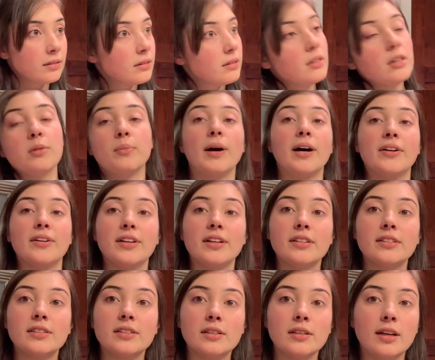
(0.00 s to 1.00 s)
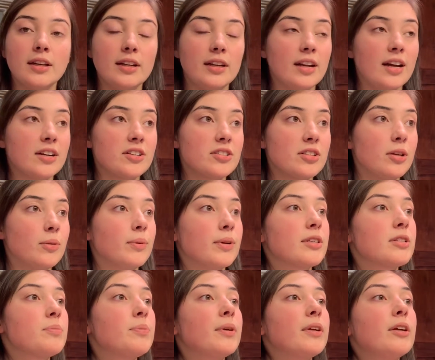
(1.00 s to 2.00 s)
about it. And it actually works
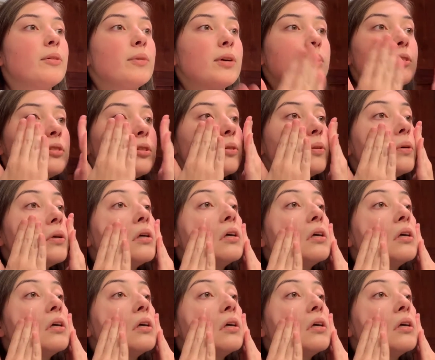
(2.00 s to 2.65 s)
pretty well too.